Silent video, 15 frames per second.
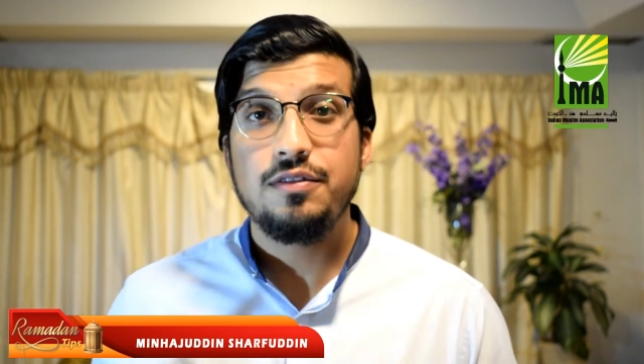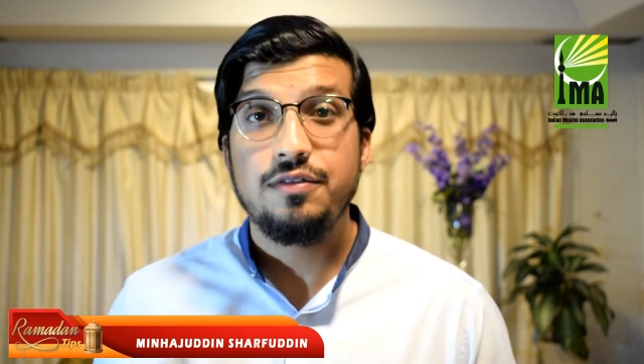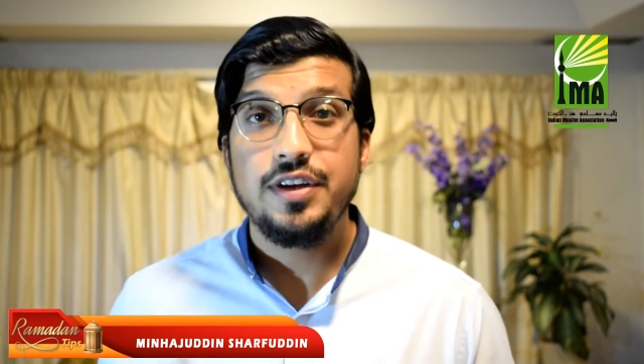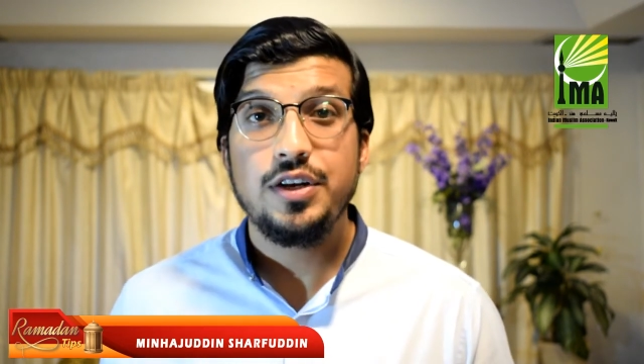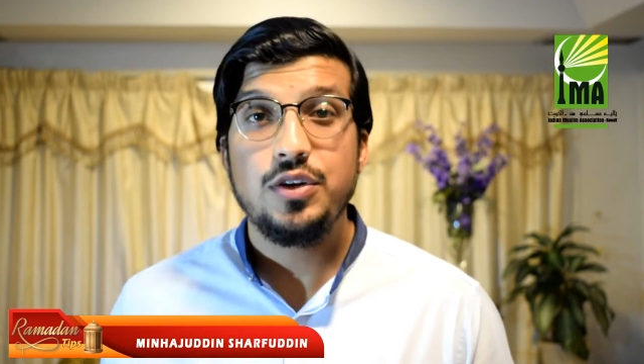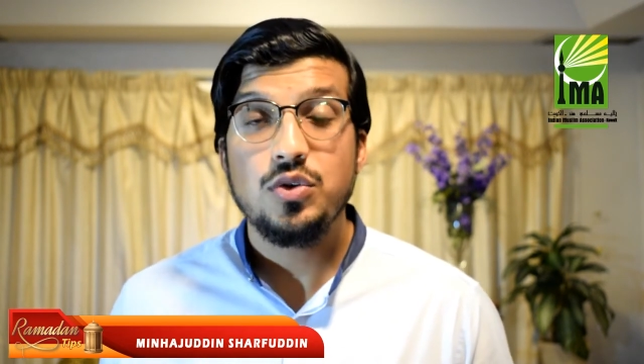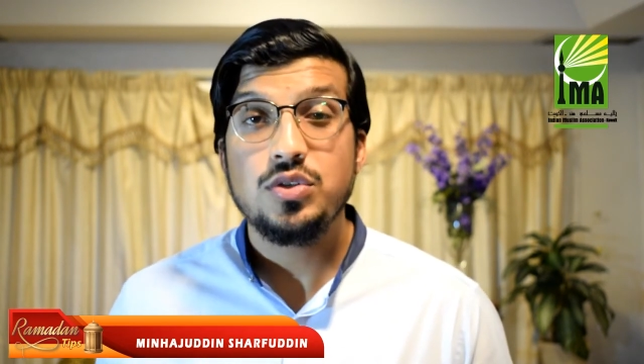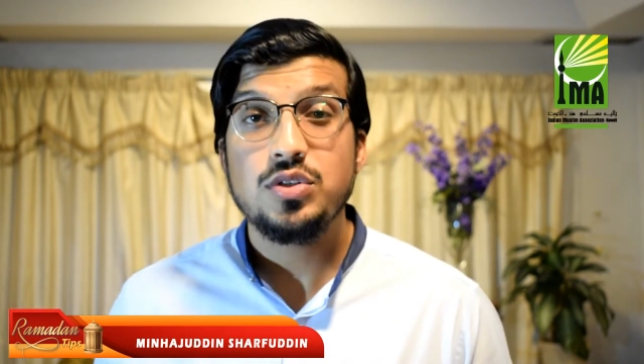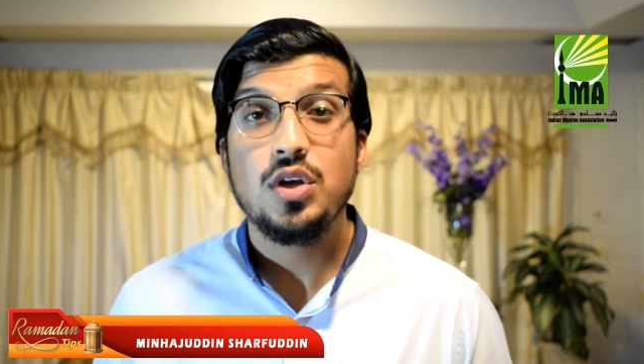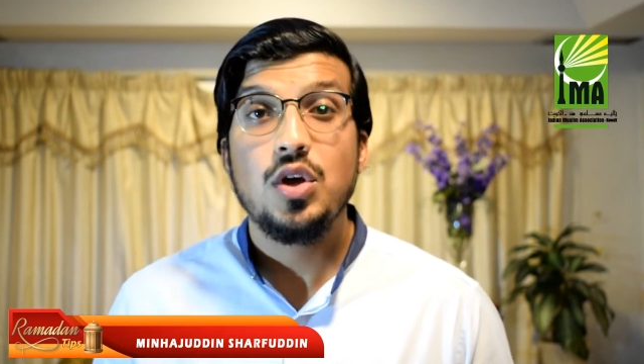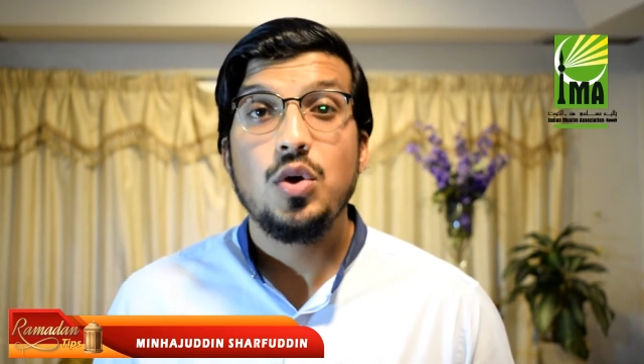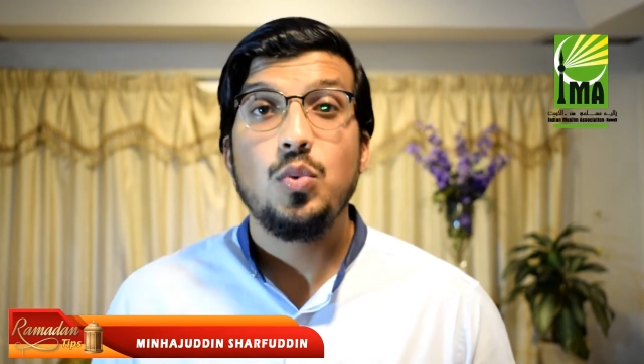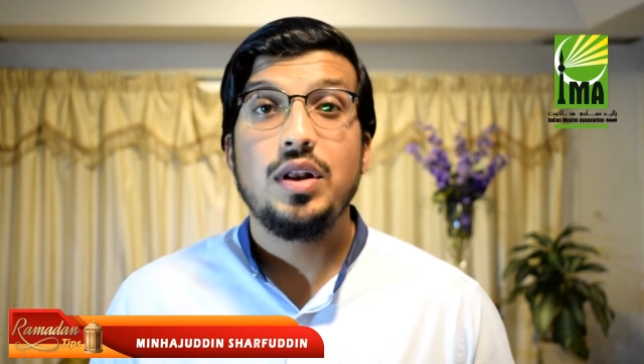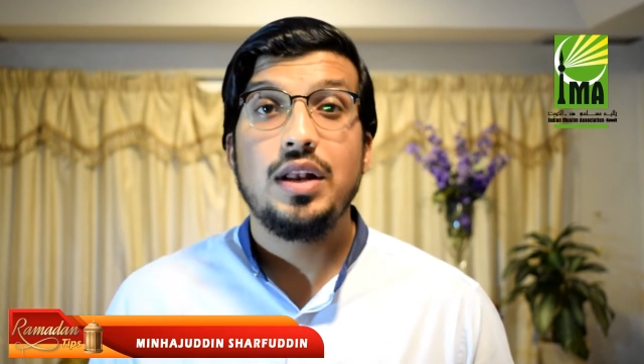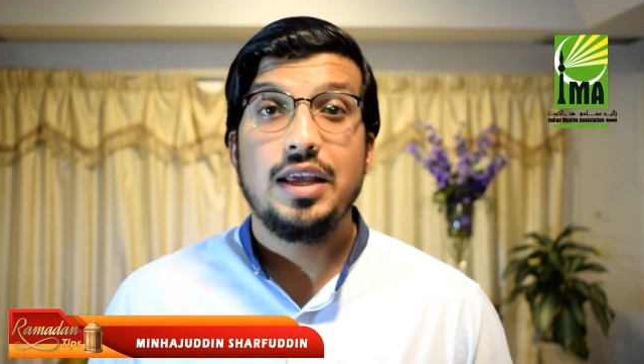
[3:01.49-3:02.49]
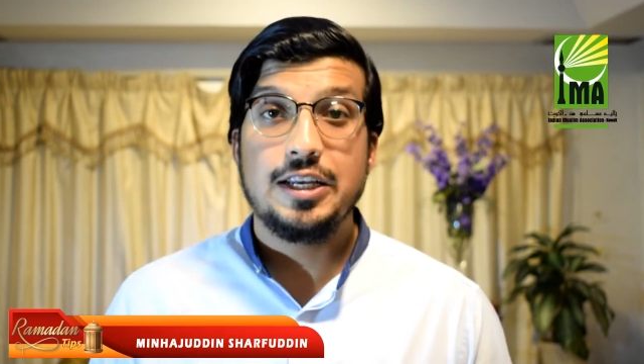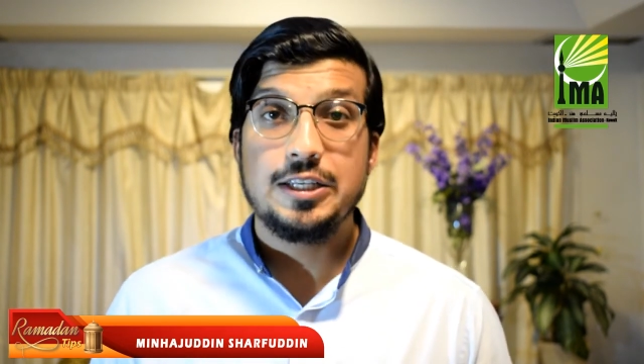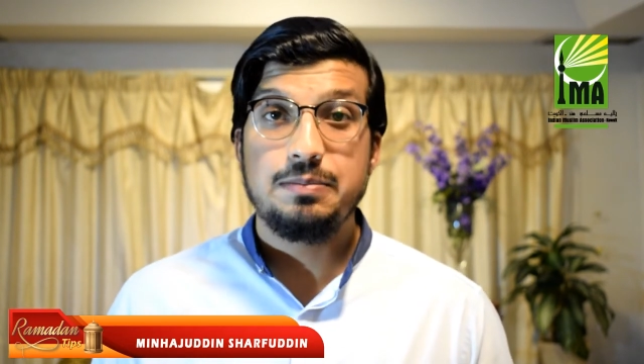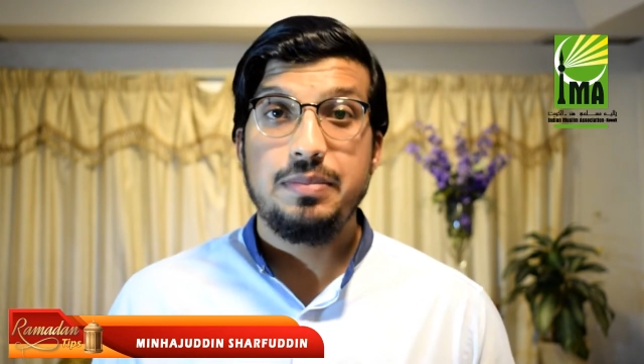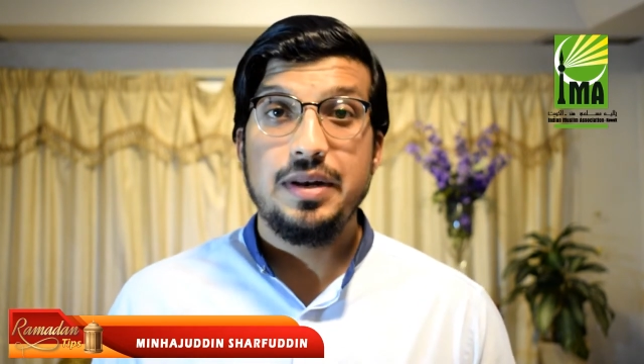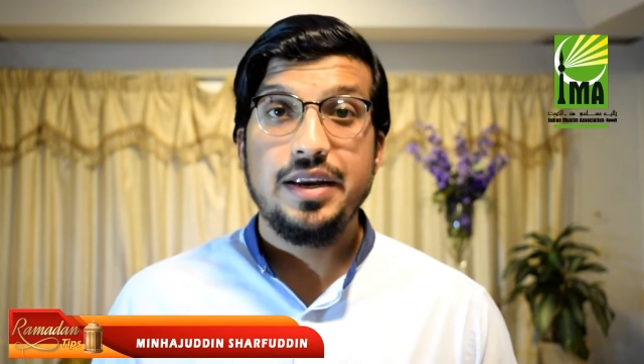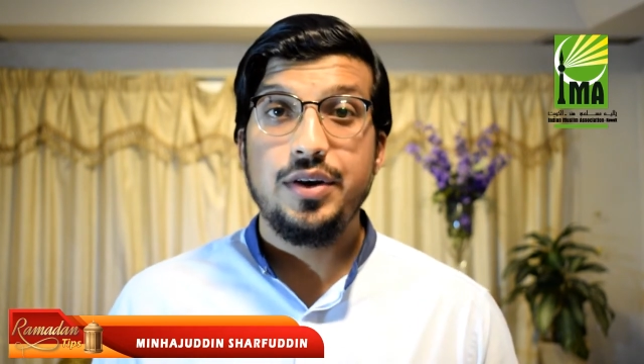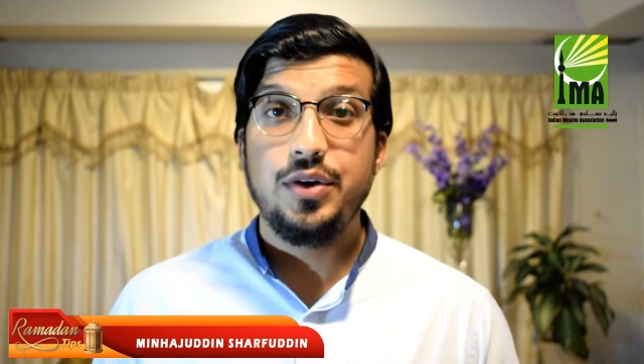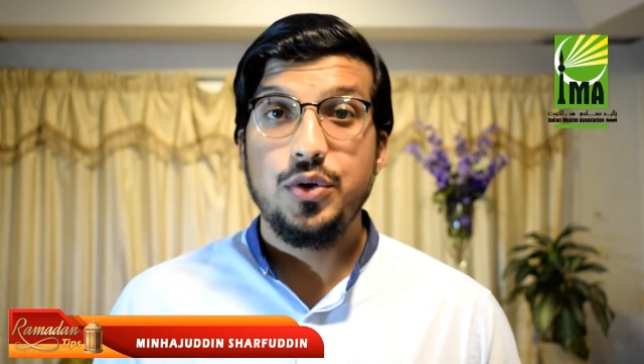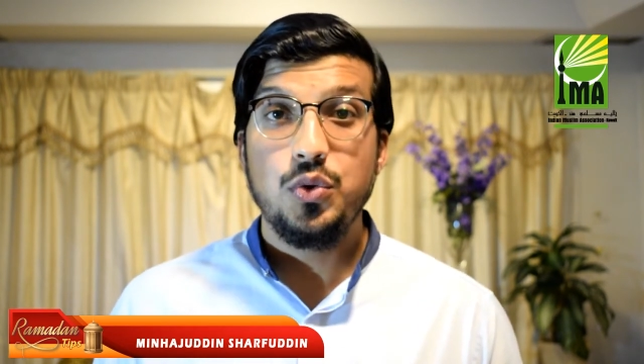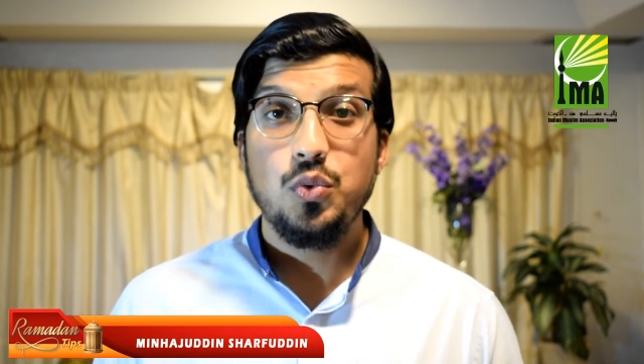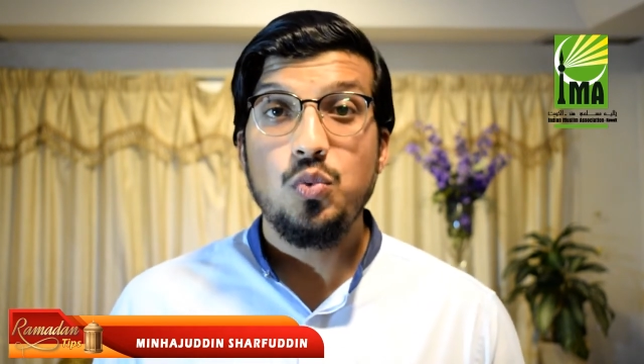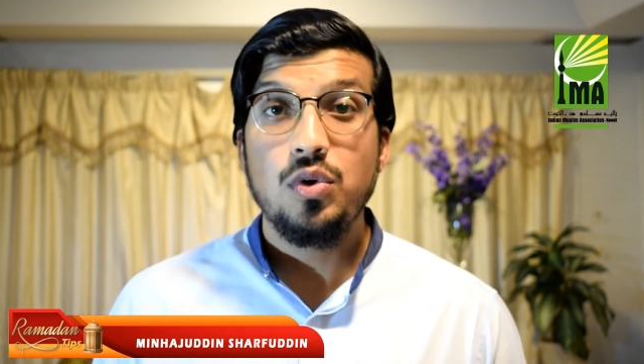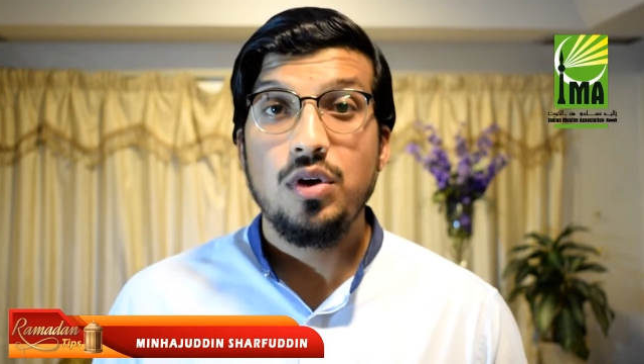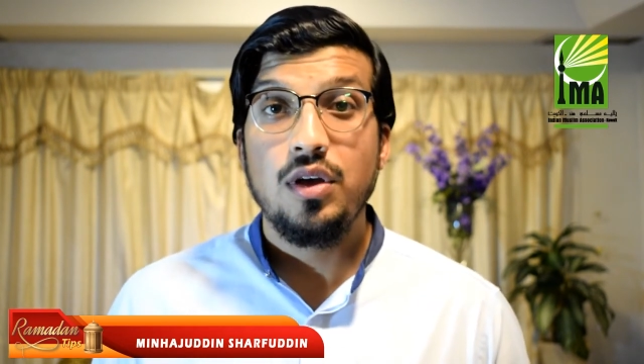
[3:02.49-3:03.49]
videos will explain to
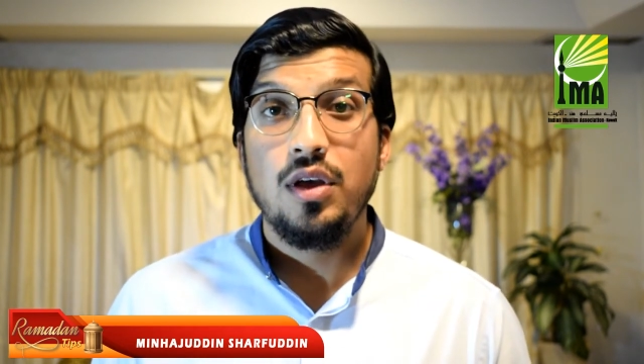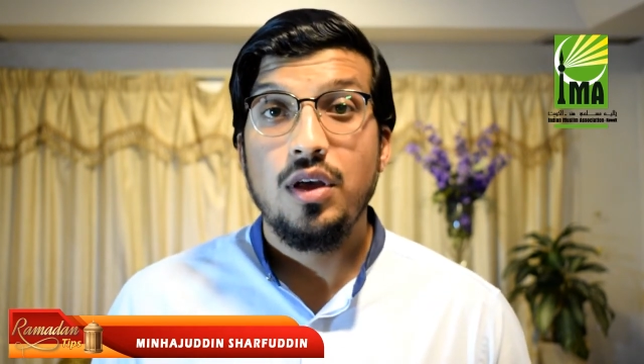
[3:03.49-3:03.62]
you